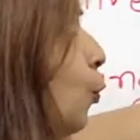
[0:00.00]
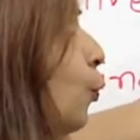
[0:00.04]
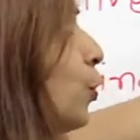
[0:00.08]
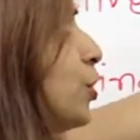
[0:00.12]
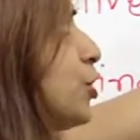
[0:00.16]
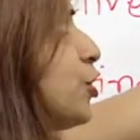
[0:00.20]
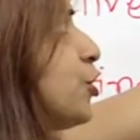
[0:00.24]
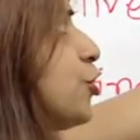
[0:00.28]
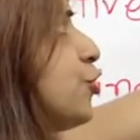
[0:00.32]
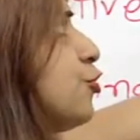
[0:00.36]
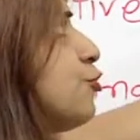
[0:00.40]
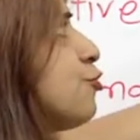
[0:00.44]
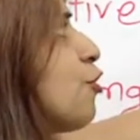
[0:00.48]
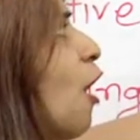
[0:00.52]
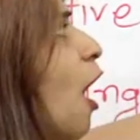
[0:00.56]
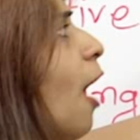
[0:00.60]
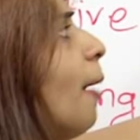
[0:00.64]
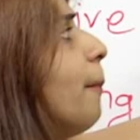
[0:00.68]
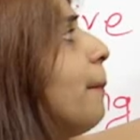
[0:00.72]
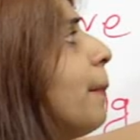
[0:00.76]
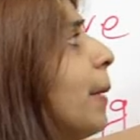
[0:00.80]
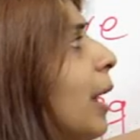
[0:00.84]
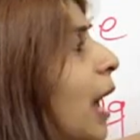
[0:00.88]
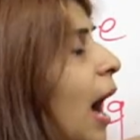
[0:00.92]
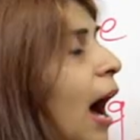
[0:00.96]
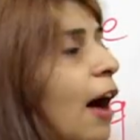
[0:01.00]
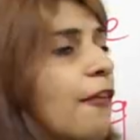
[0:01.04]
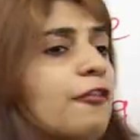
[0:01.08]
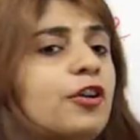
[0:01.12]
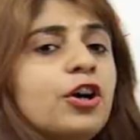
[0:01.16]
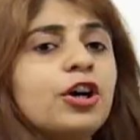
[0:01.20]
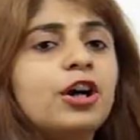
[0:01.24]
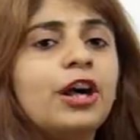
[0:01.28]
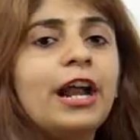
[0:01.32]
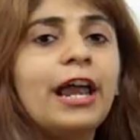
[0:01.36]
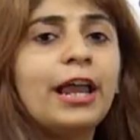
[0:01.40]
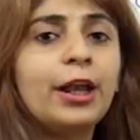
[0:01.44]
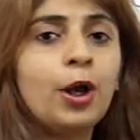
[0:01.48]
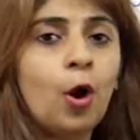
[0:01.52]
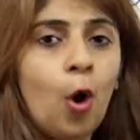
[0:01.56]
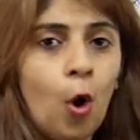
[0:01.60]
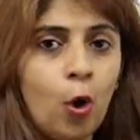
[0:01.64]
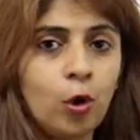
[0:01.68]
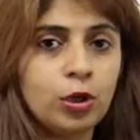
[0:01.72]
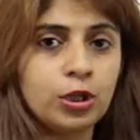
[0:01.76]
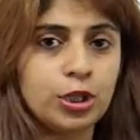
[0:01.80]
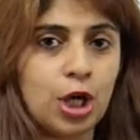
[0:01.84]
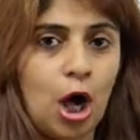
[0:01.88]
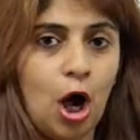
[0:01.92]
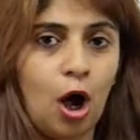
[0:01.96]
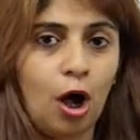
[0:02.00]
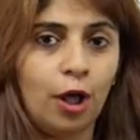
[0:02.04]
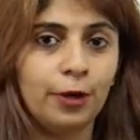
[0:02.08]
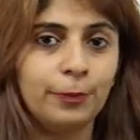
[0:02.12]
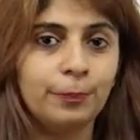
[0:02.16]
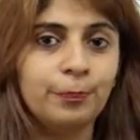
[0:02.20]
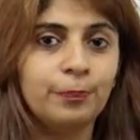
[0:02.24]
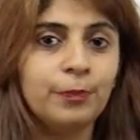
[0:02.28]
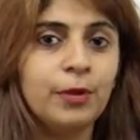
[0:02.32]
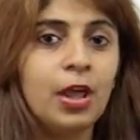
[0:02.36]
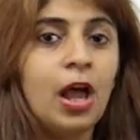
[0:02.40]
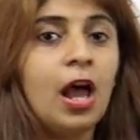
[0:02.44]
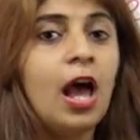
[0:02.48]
which is drop, cover, and hold on.